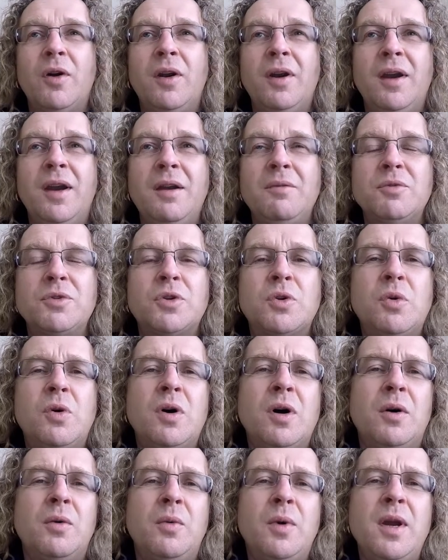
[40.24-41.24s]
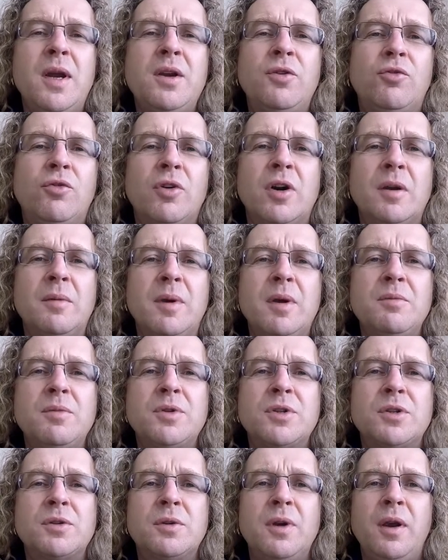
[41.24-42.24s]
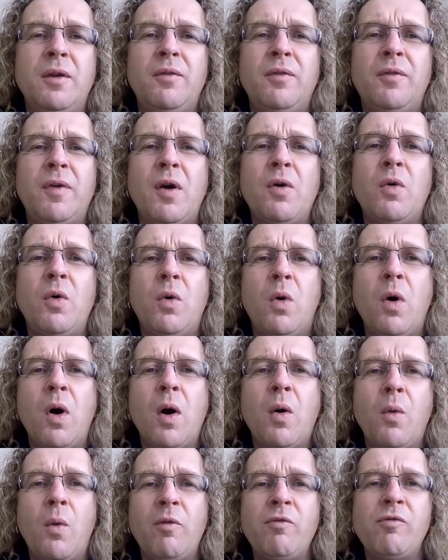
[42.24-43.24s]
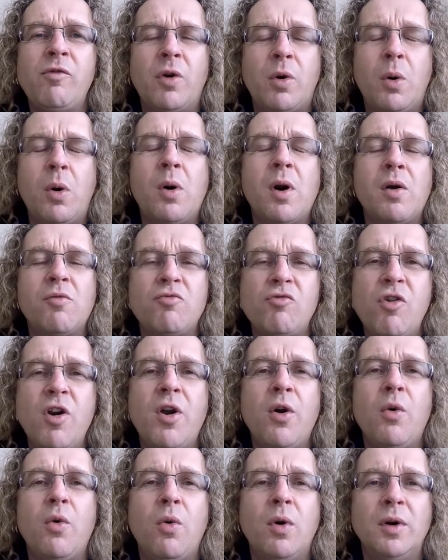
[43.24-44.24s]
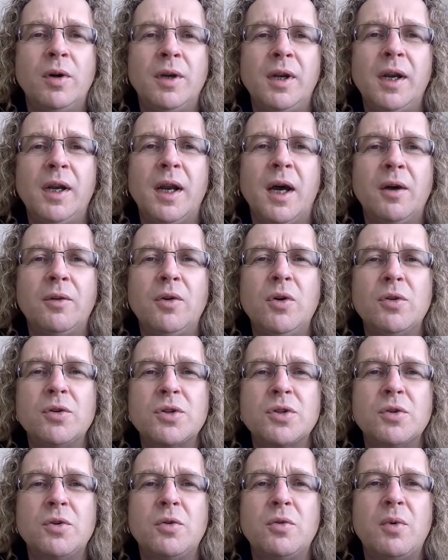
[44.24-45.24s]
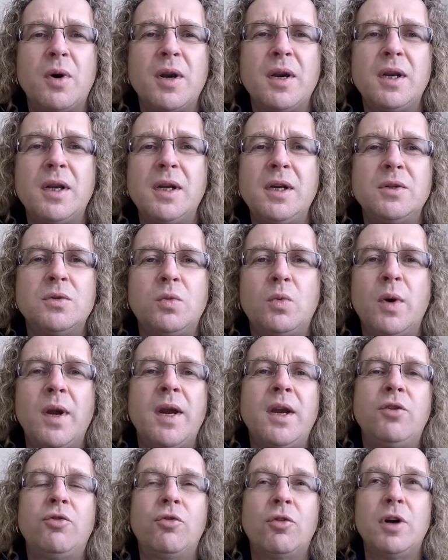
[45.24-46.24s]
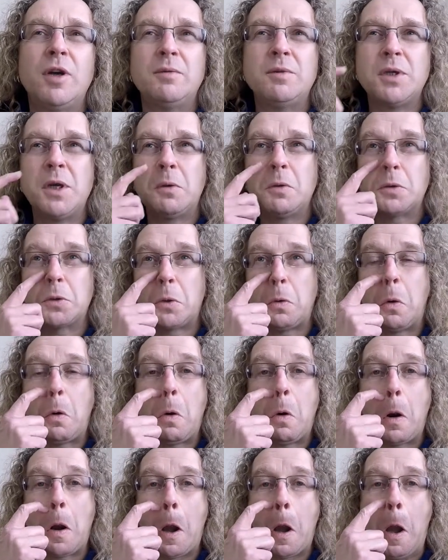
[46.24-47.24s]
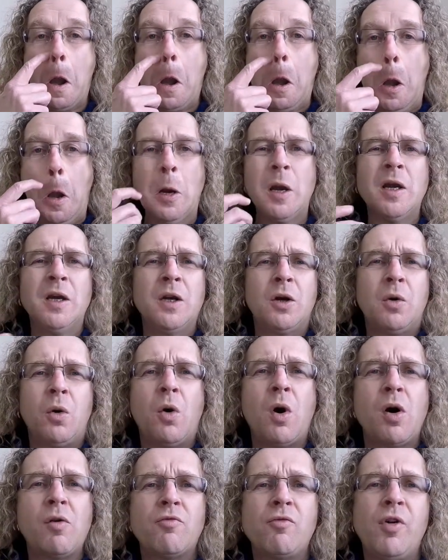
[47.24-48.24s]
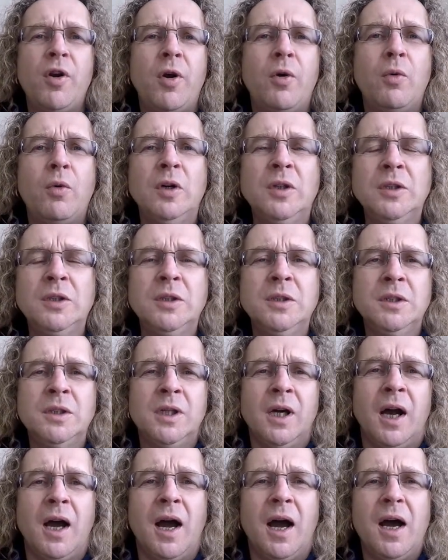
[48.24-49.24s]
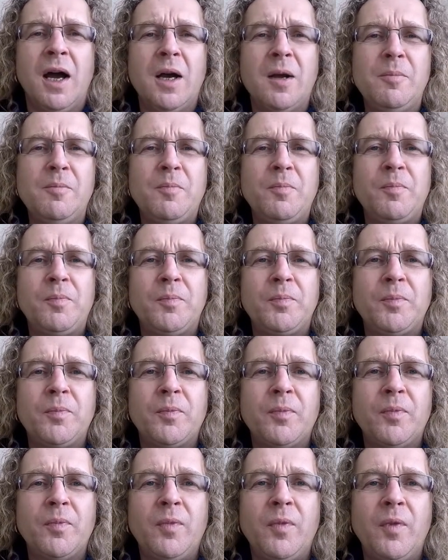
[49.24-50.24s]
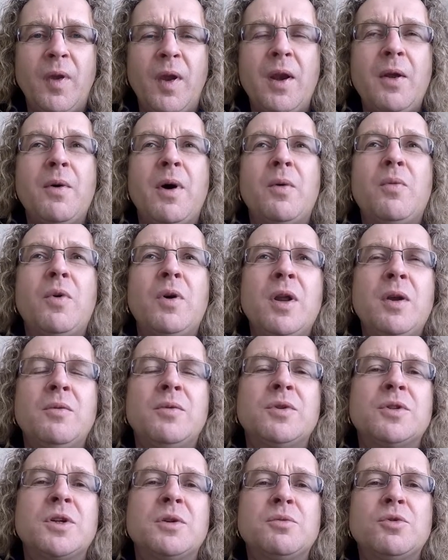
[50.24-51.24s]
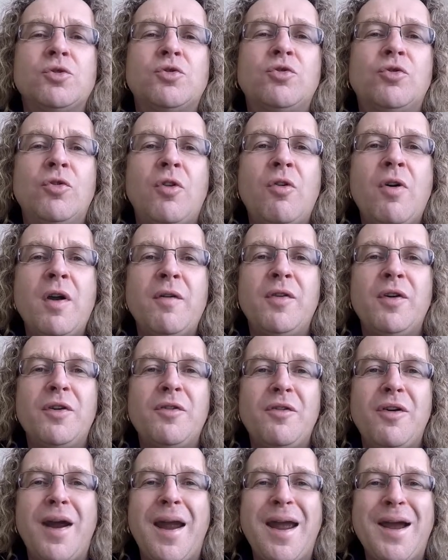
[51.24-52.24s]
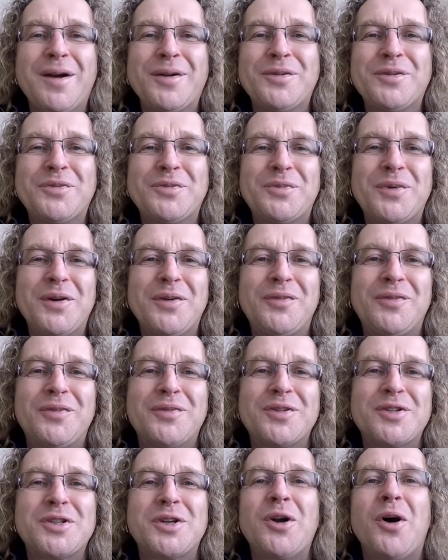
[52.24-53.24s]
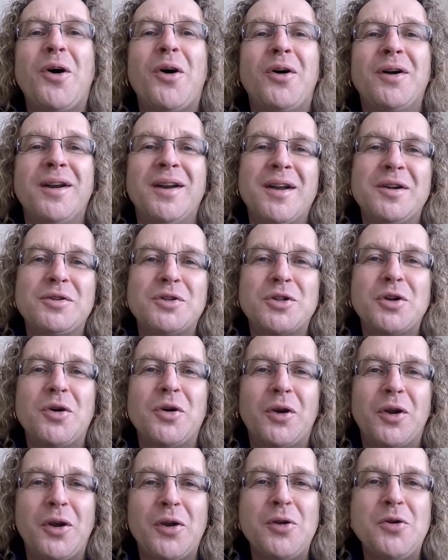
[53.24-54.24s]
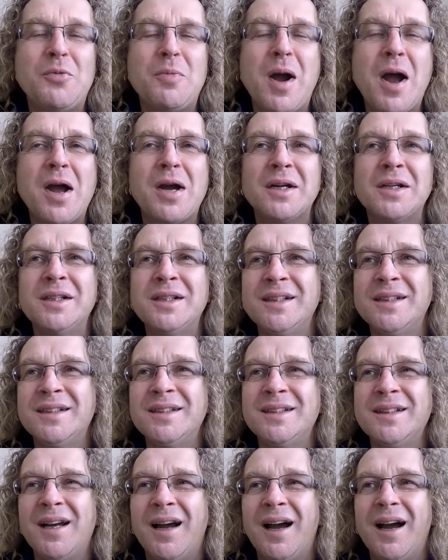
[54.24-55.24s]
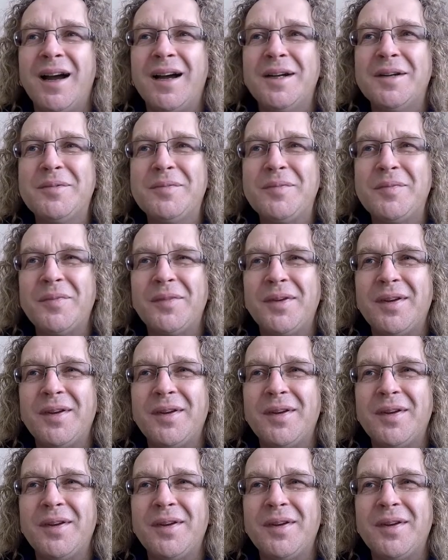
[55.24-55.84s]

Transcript: it was quite a weird dream. It felt quite real, you know, not sort of one of these weird dreams. It was quite real. Anyway, what it was, I was driving around with Scott, you know, Scott Cuba, and